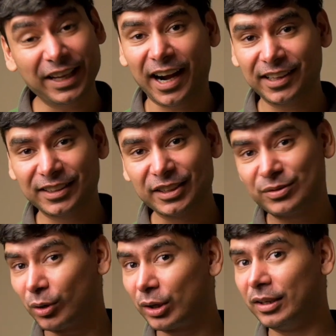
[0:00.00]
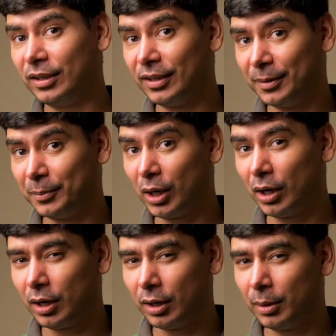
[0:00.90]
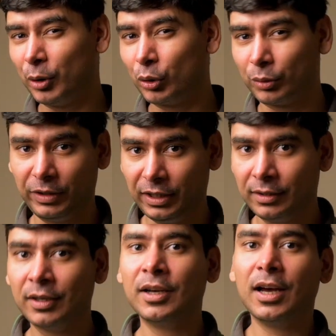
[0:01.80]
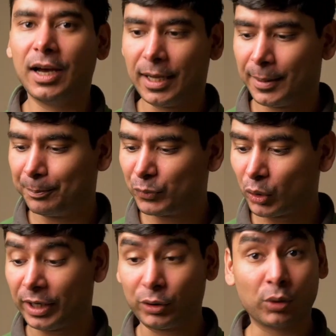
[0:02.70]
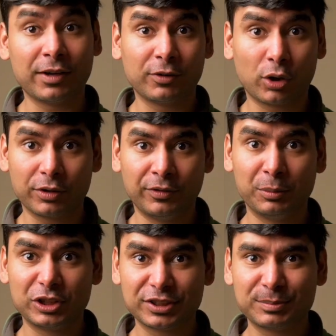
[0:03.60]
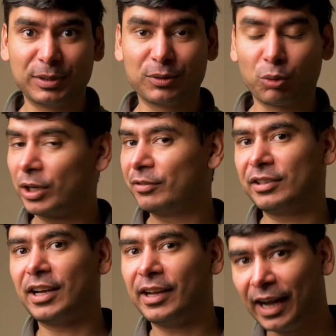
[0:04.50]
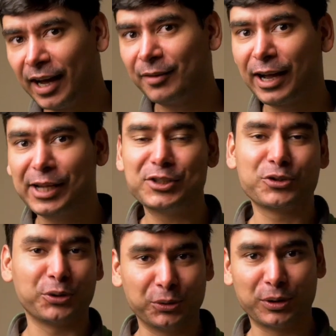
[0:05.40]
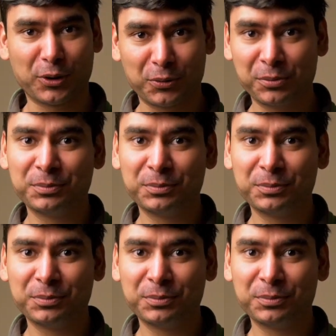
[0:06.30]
had this for about a week. So I don't have a lot of images, but whatever I have, I'll show you now.